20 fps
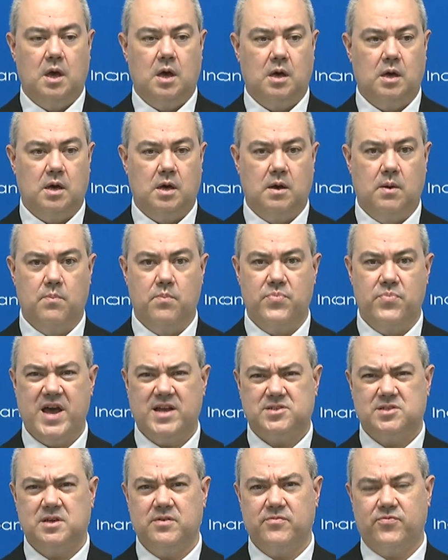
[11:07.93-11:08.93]

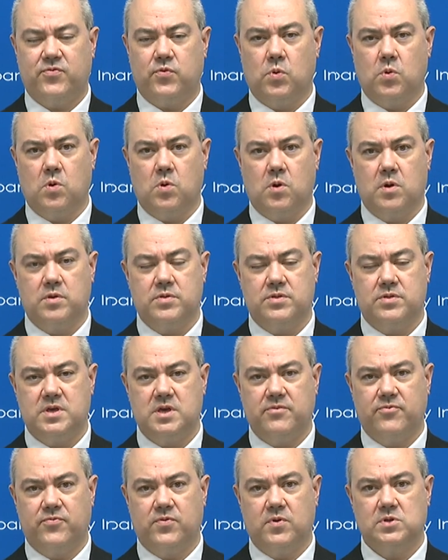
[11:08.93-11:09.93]
That's it for
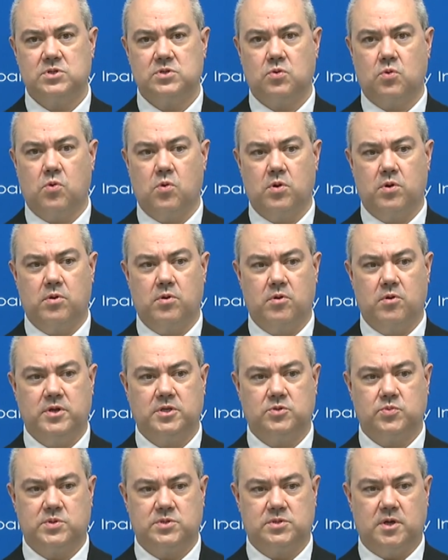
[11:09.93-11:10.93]
the first quarter
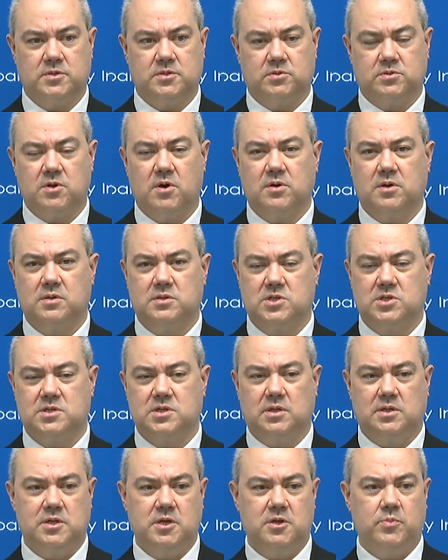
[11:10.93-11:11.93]
earnings results. I'll talk just
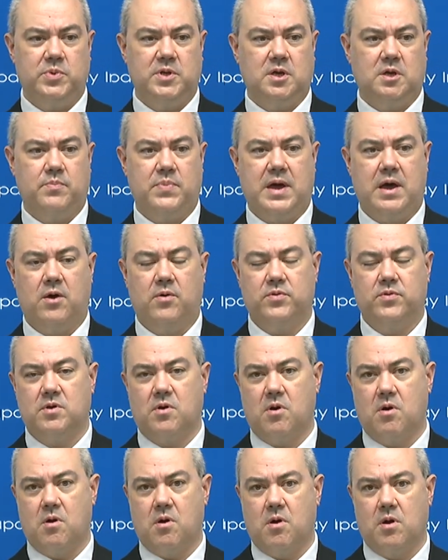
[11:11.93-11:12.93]
a little bit about
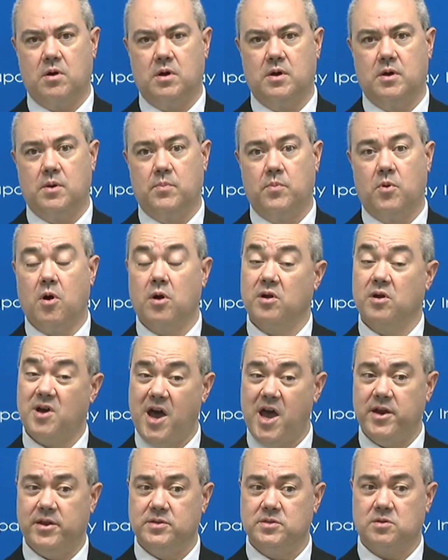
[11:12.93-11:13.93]
our
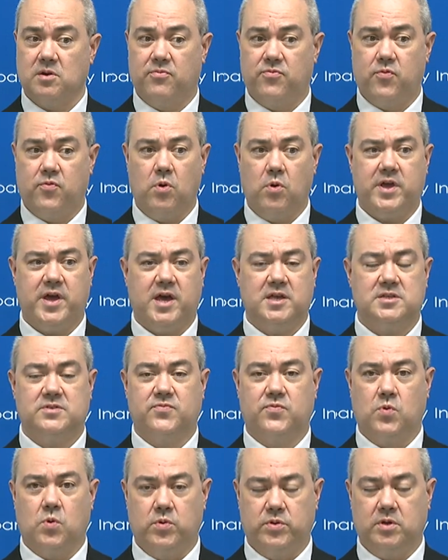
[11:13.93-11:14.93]
guidance, our forecast
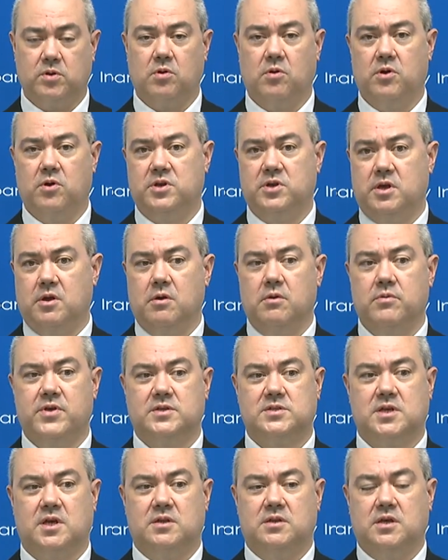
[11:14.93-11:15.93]
for the current year.
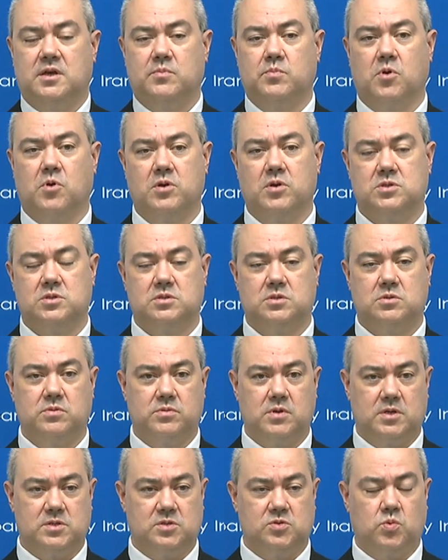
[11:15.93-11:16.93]
That's ending March
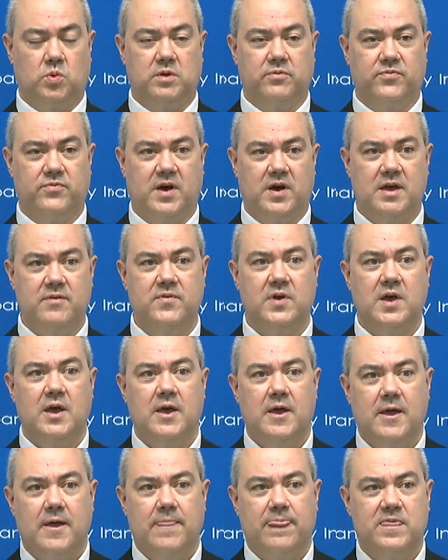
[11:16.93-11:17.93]
2025.
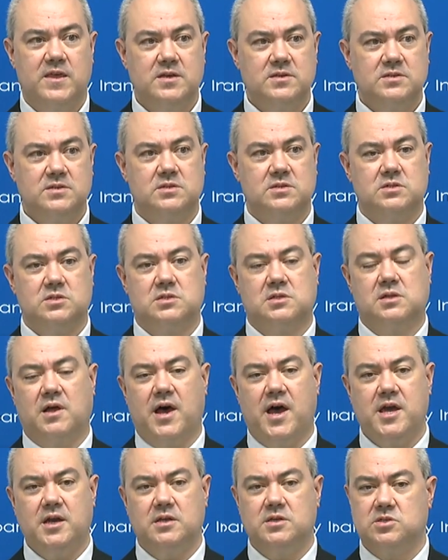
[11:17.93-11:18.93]
This
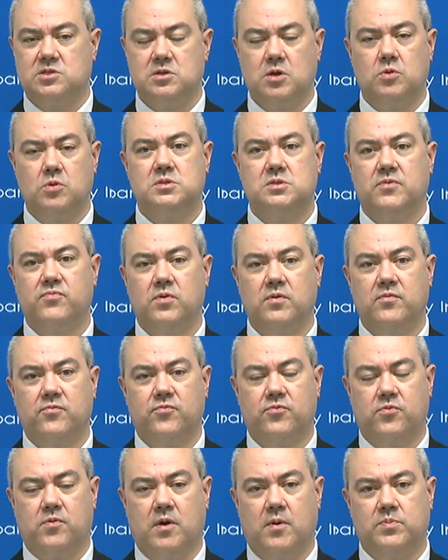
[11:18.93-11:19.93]
slide is no different
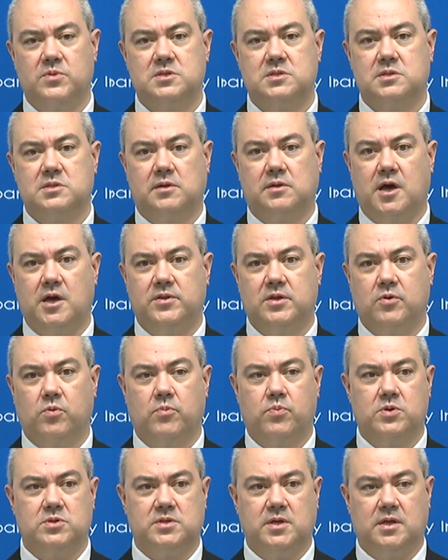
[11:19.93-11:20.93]
from the slide that
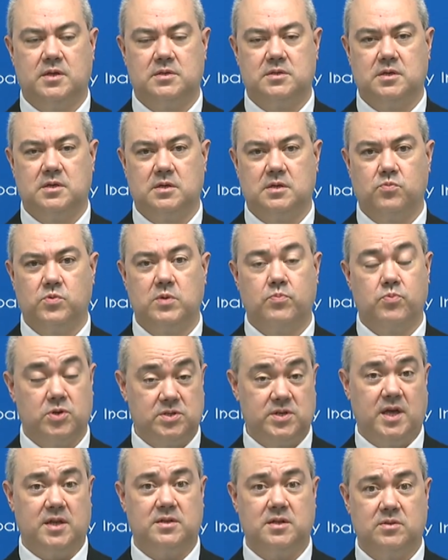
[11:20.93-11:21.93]
we
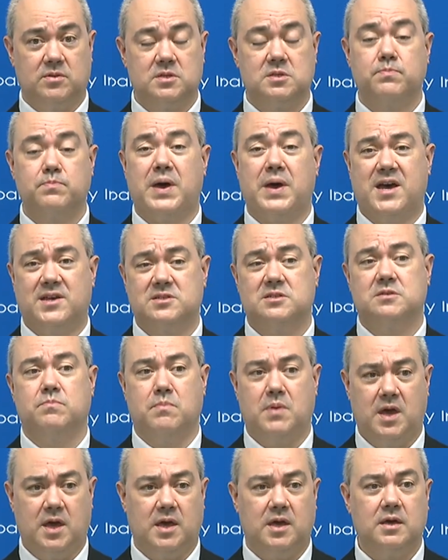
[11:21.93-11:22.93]
presented this past
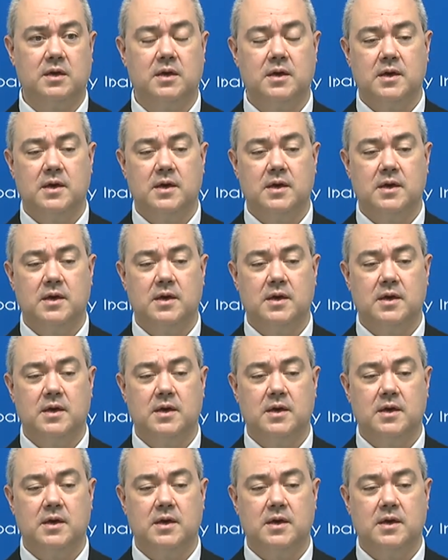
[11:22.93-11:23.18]
May,